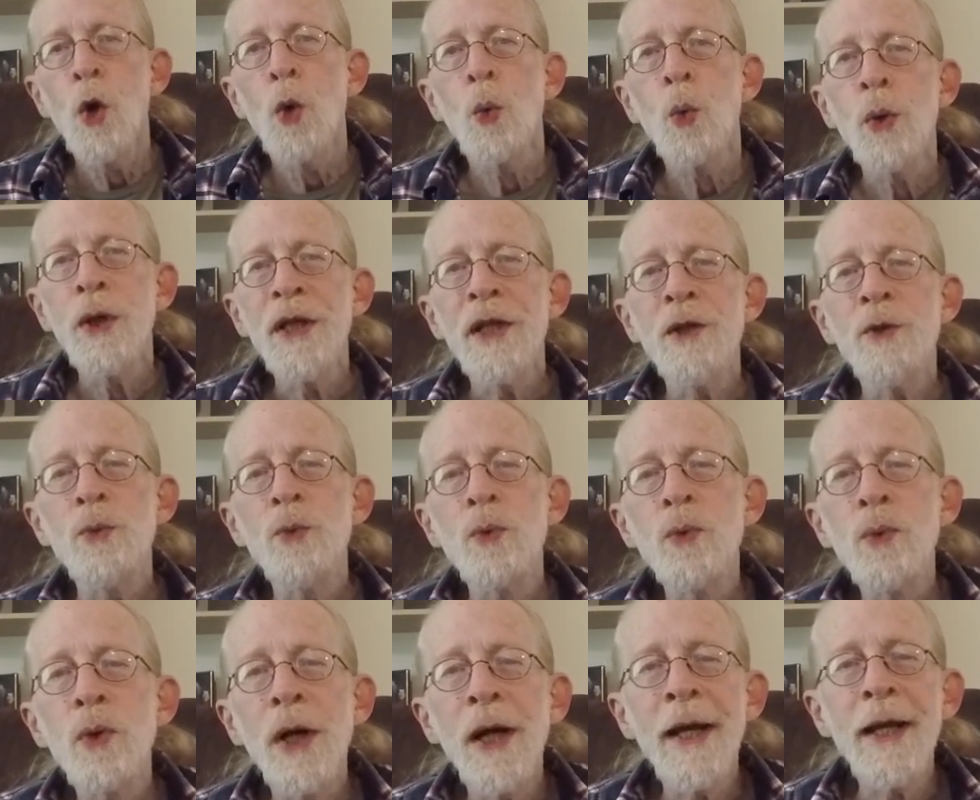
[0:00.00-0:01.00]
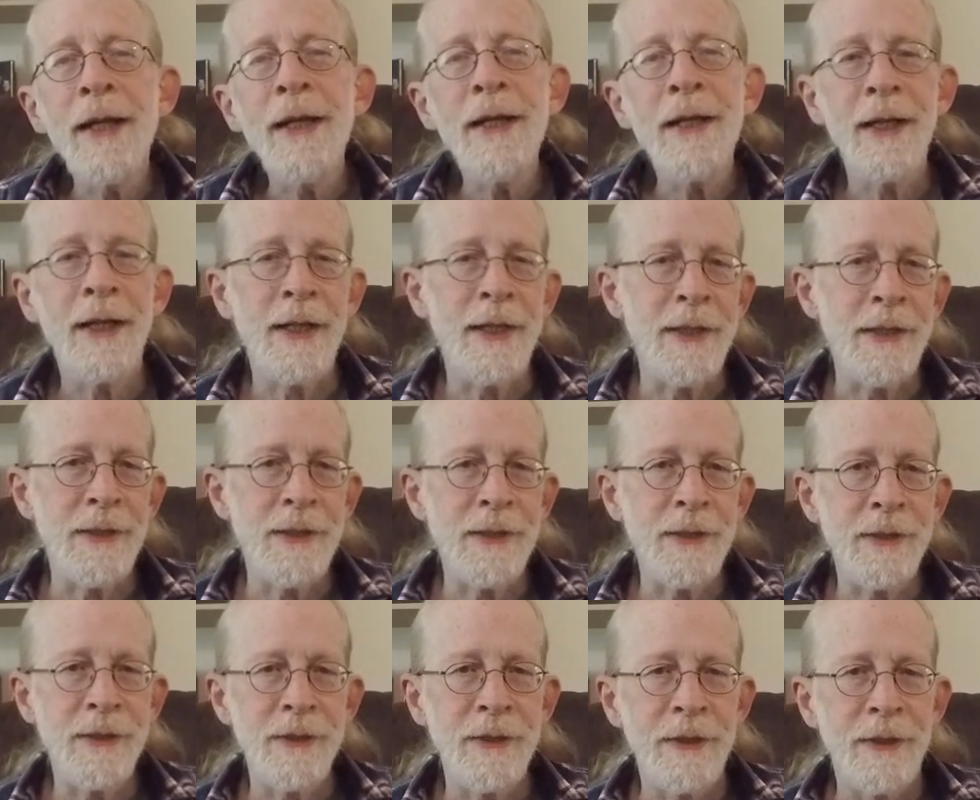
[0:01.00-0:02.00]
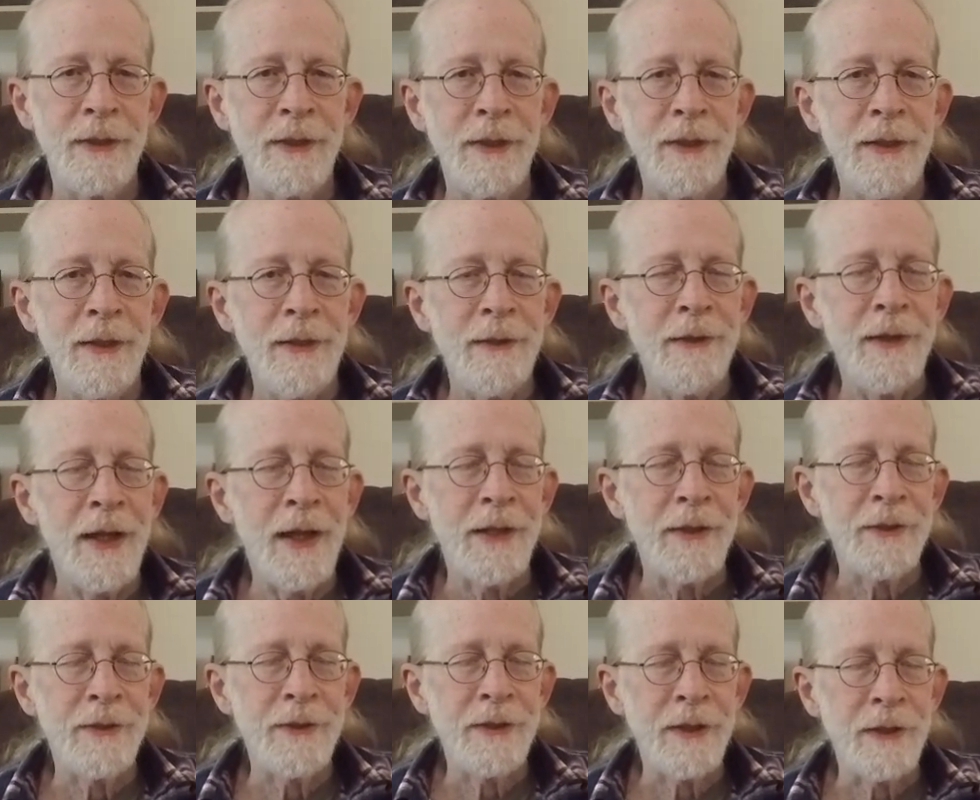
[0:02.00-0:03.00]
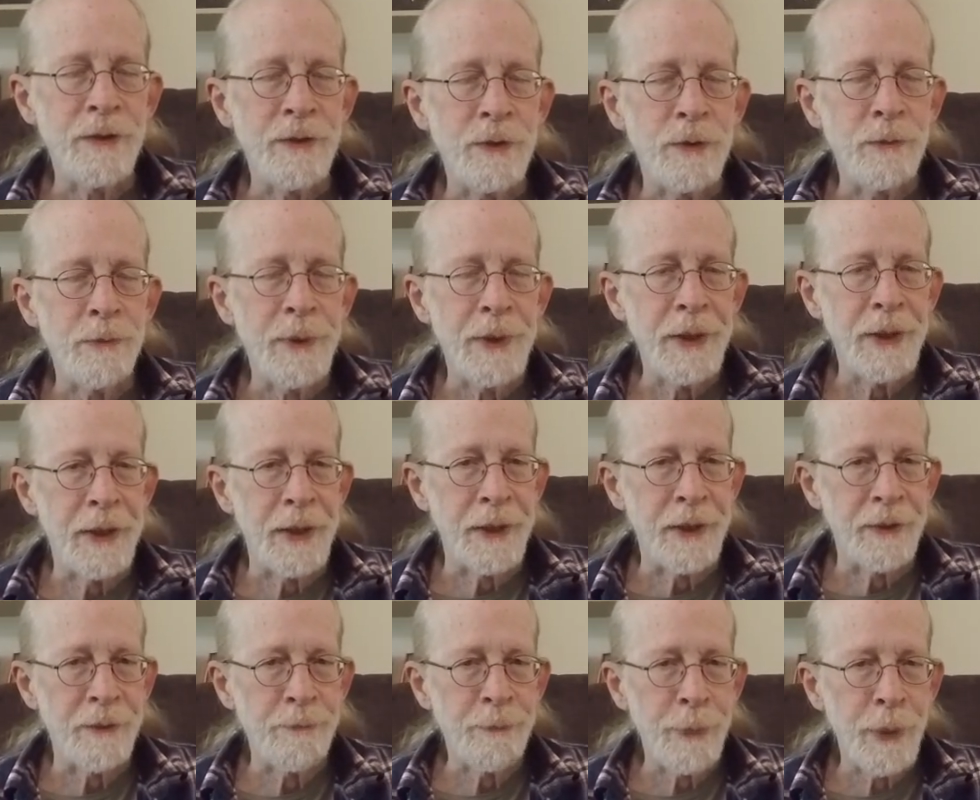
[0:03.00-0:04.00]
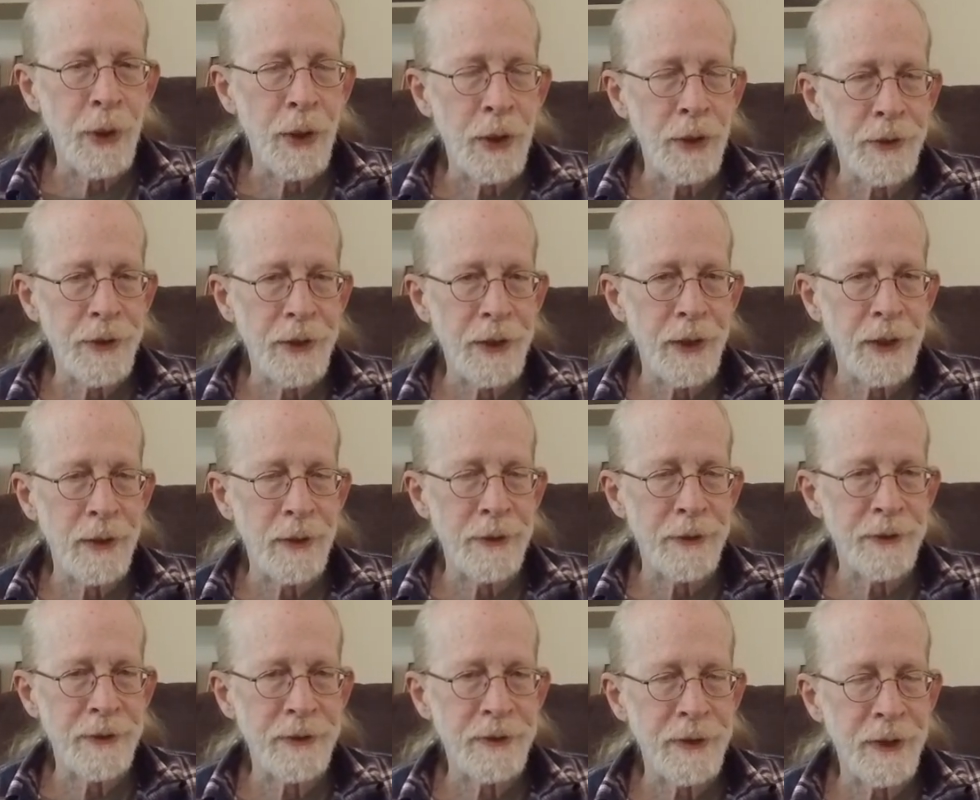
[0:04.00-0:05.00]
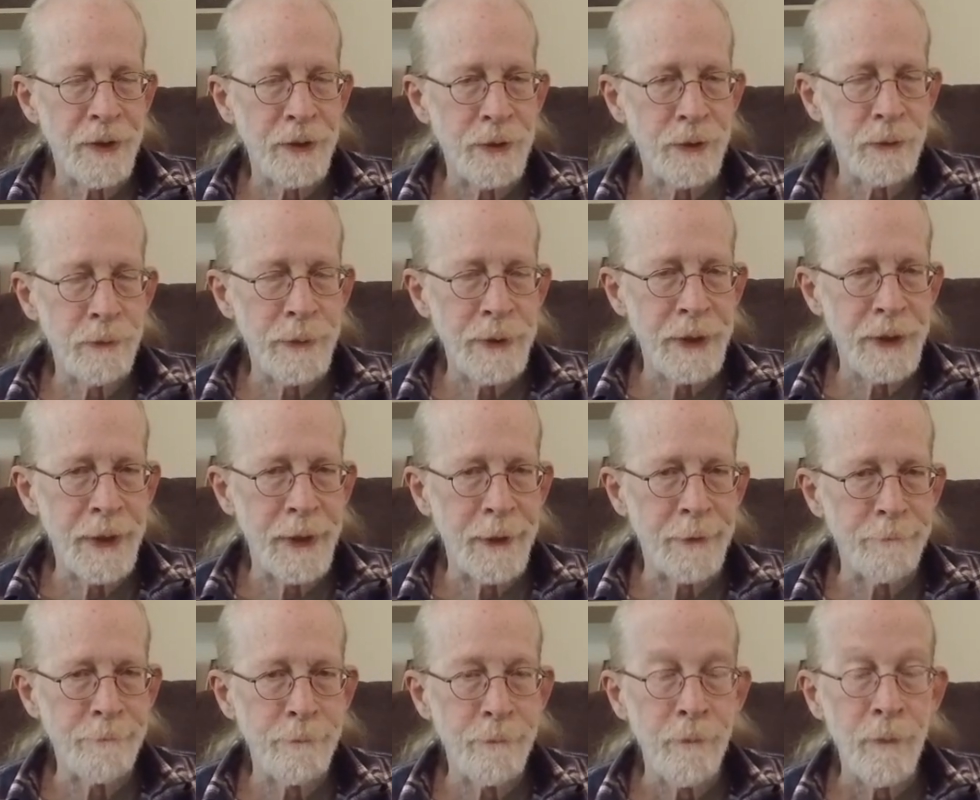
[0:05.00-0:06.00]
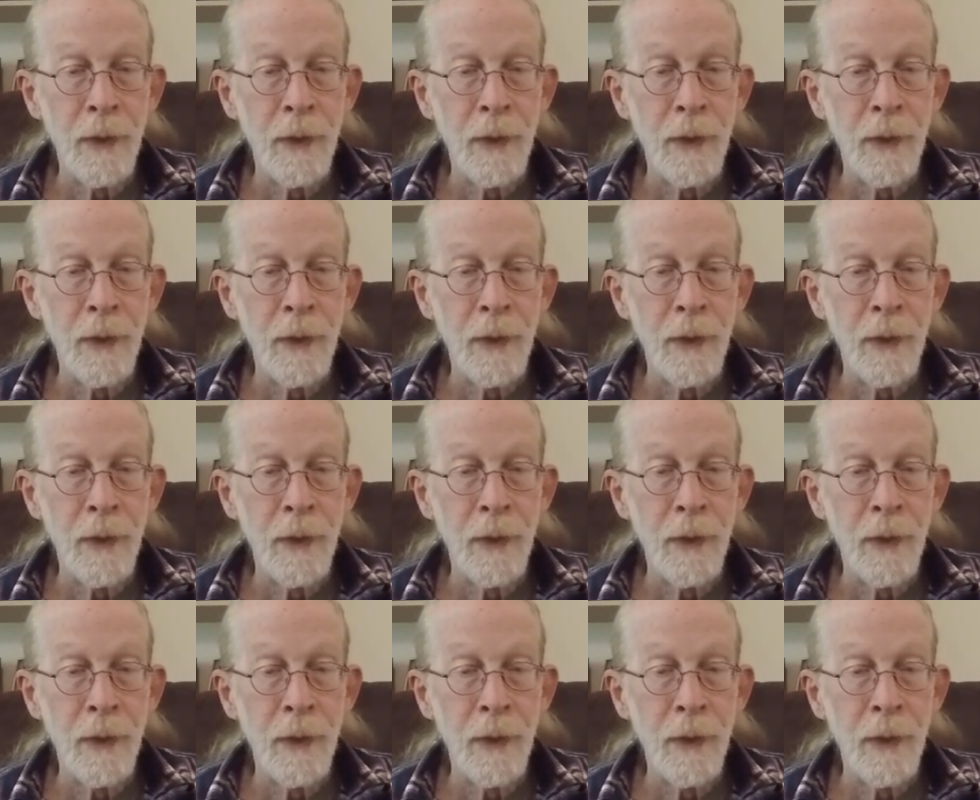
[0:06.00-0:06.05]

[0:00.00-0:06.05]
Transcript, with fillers: we radiate that essential meaning, a particulate essential meaning.